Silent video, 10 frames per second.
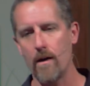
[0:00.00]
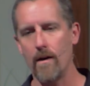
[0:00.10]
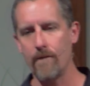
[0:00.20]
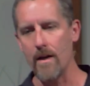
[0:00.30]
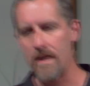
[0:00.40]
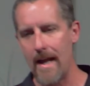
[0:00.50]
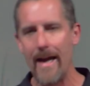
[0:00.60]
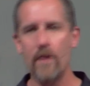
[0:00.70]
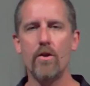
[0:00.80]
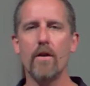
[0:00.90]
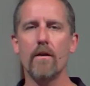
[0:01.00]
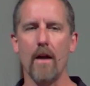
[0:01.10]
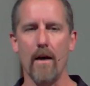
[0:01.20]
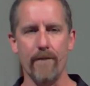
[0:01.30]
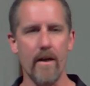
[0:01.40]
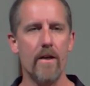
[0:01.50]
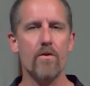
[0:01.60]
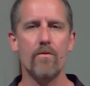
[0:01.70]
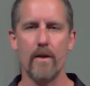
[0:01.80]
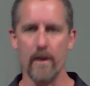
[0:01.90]
of the nation of
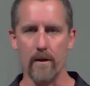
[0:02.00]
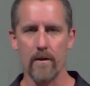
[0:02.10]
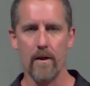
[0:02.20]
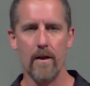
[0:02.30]
Israel